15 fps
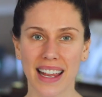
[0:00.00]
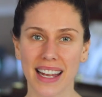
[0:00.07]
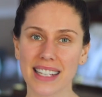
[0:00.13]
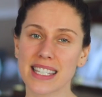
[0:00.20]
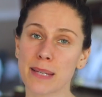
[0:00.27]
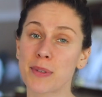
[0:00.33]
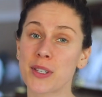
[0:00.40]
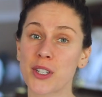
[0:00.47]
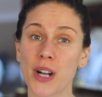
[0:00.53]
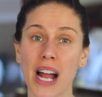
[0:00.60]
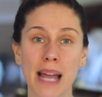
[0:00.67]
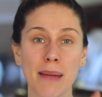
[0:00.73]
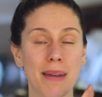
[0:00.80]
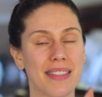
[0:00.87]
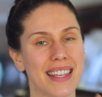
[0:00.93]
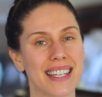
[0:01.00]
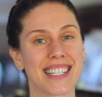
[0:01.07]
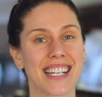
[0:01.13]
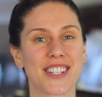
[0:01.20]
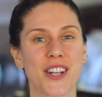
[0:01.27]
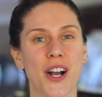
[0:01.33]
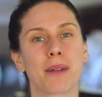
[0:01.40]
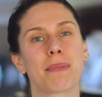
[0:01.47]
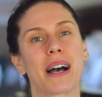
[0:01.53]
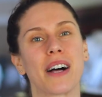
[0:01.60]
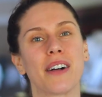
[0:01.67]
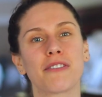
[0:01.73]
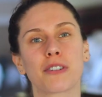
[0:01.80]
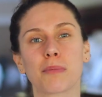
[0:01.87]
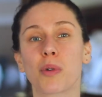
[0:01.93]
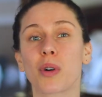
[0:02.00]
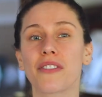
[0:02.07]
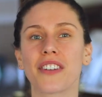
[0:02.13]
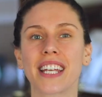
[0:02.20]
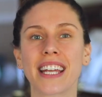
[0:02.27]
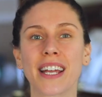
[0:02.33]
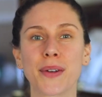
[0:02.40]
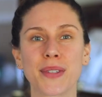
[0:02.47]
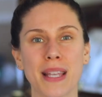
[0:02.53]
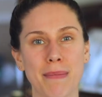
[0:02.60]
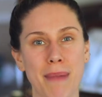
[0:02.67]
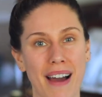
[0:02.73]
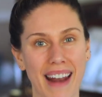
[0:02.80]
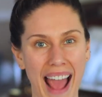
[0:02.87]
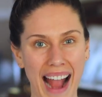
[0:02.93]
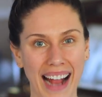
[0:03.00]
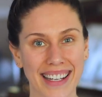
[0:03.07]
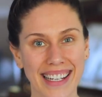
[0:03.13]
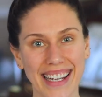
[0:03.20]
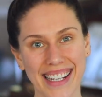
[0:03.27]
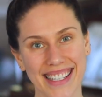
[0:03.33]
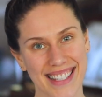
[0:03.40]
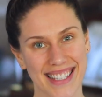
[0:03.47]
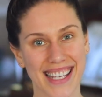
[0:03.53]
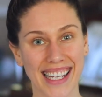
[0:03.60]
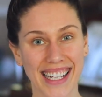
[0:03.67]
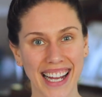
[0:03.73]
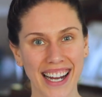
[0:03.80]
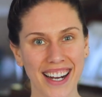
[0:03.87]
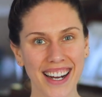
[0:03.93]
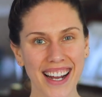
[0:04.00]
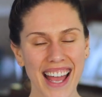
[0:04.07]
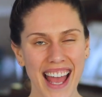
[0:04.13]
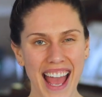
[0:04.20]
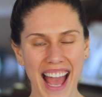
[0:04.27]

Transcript: Hit subscribe and the ding dong bell for more videos about acne and skincare,